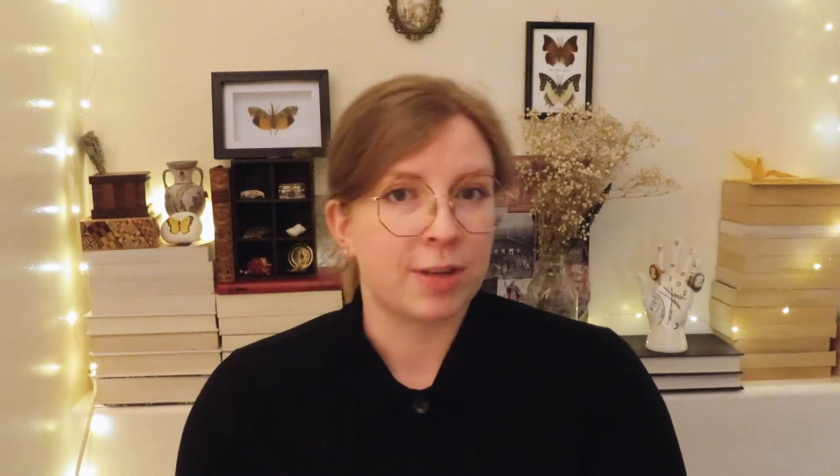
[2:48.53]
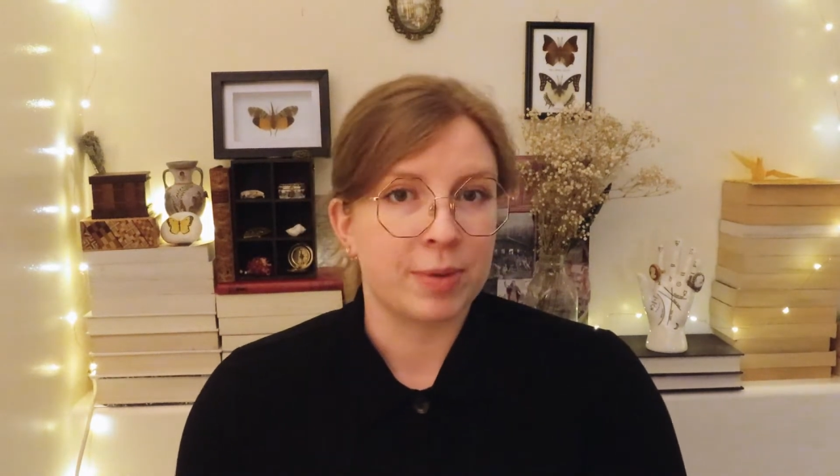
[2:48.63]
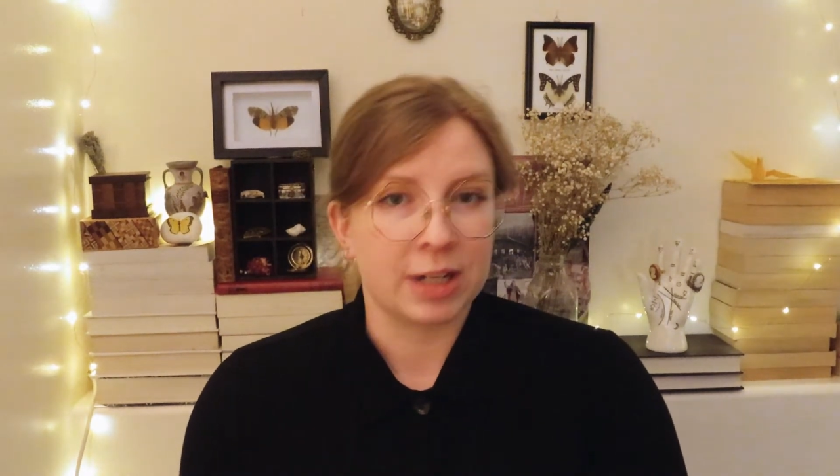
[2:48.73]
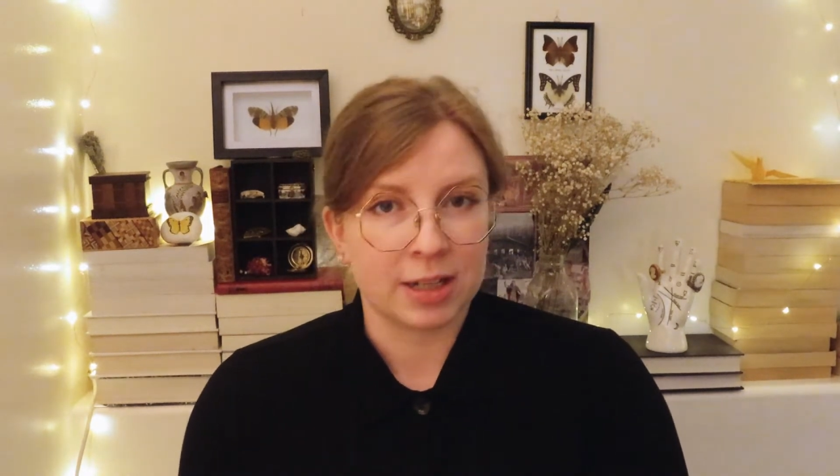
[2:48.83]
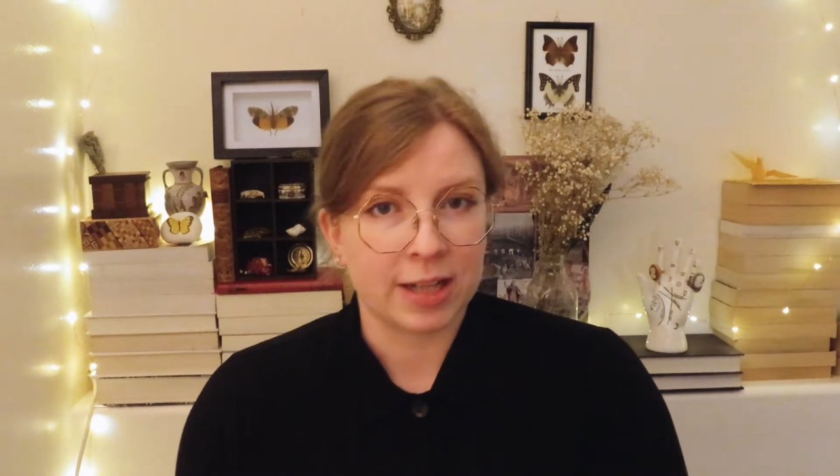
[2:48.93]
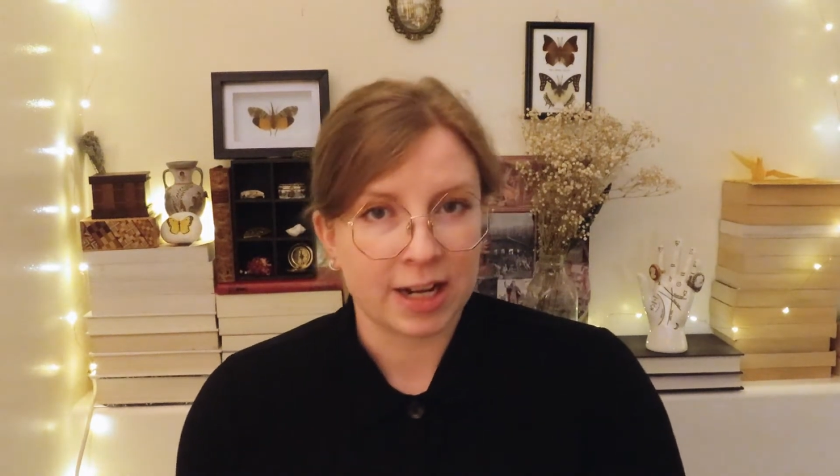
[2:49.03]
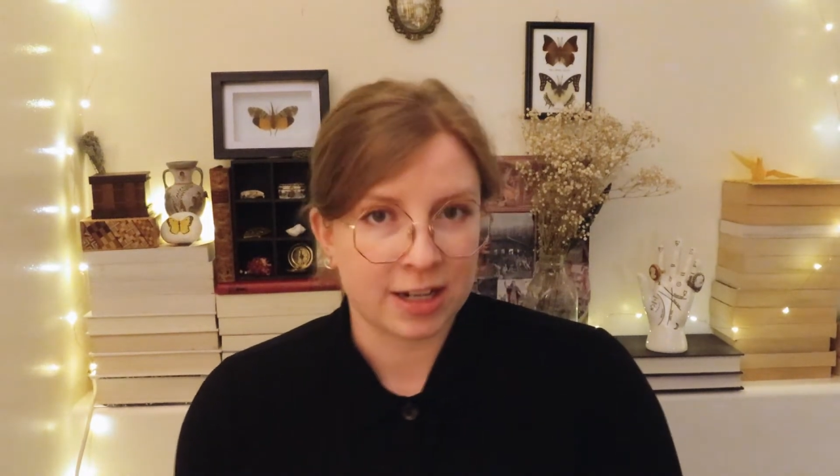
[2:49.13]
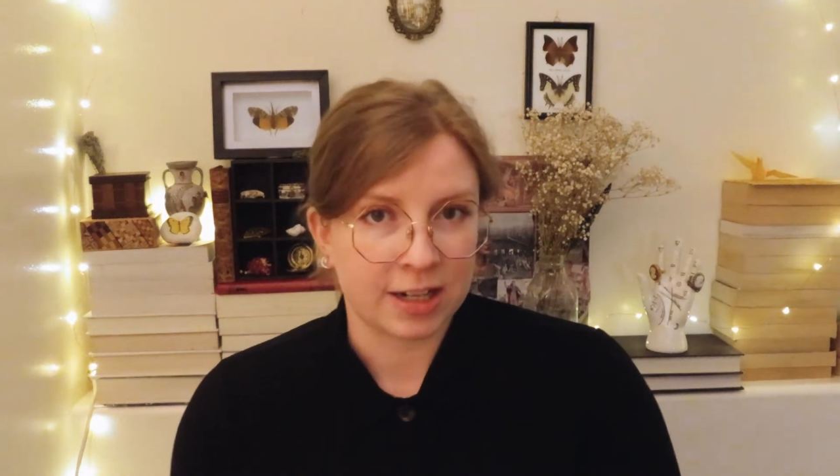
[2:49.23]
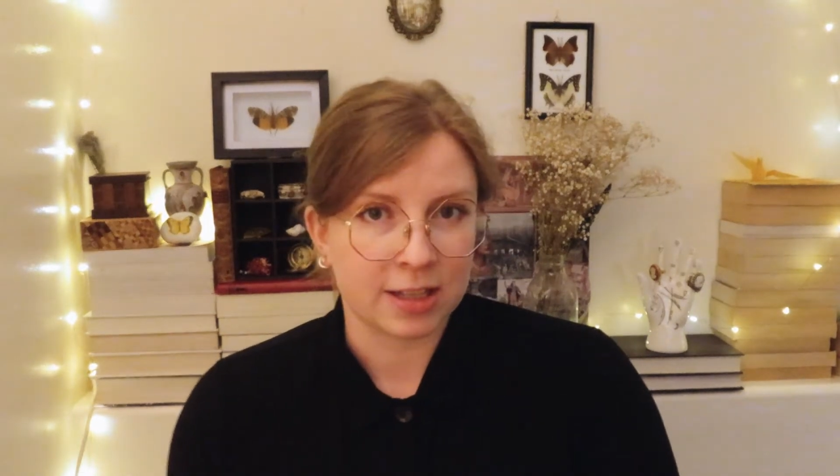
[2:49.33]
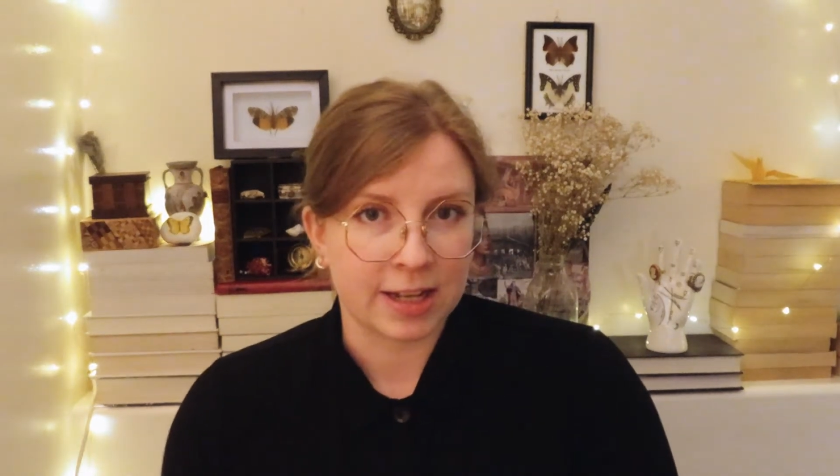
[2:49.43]
have been
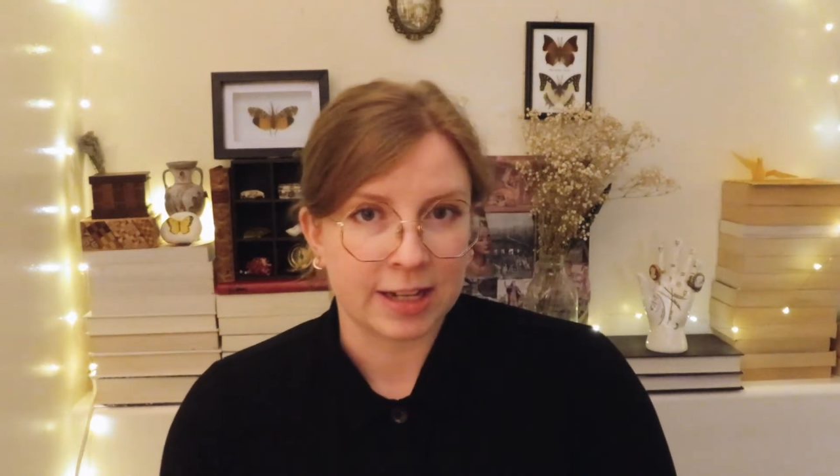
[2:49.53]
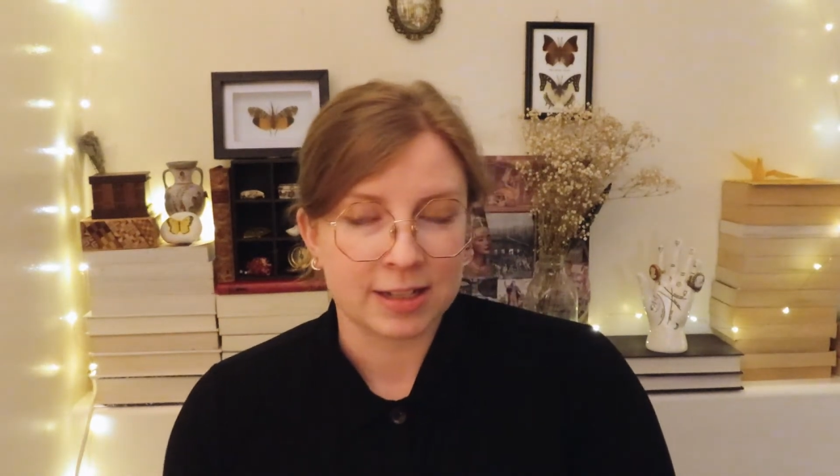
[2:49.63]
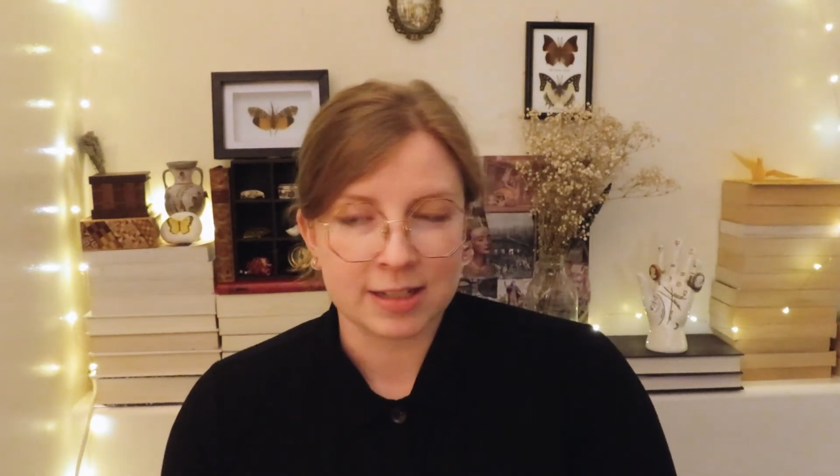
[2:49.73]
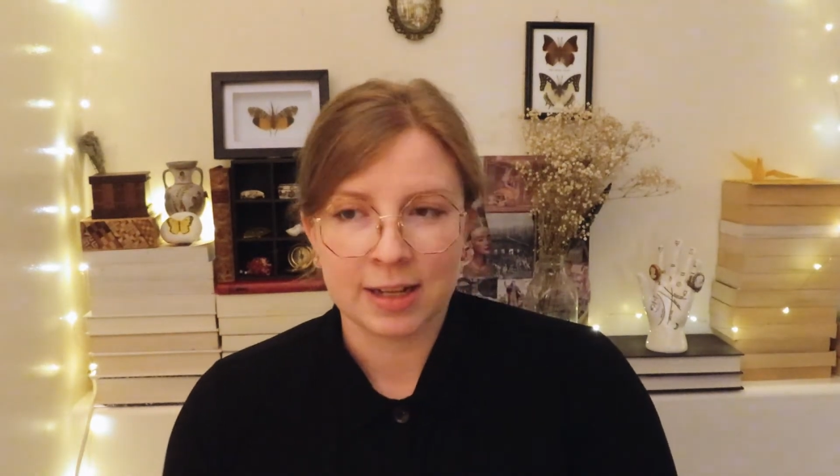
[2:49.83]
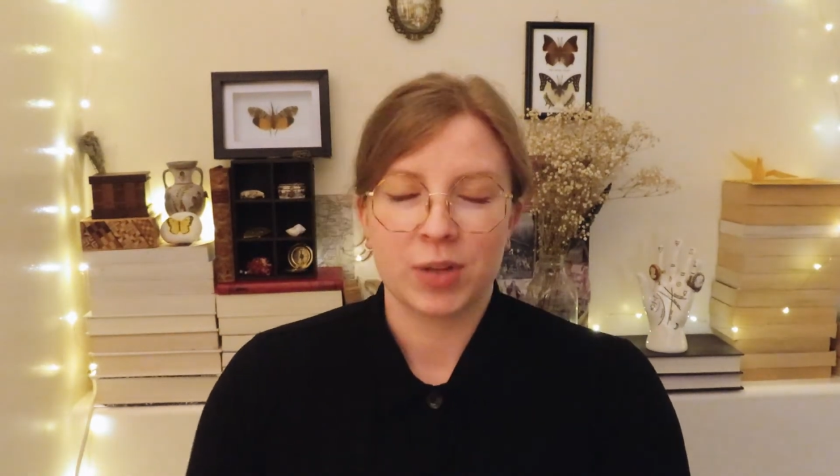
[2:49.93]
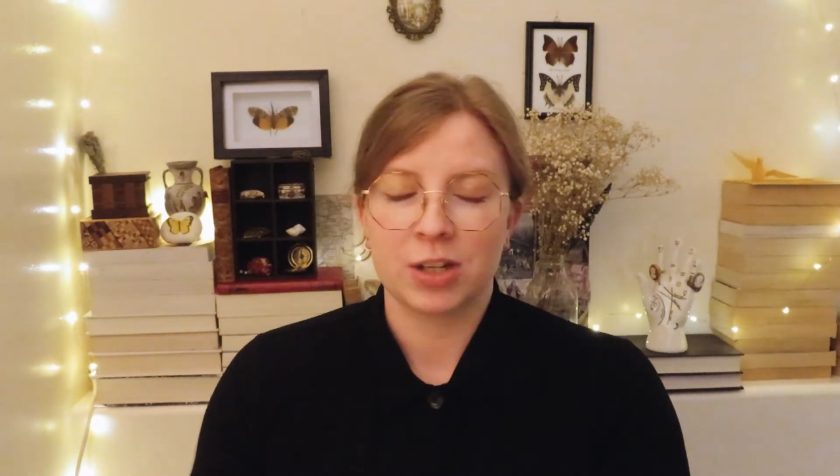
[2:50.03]
collecting things.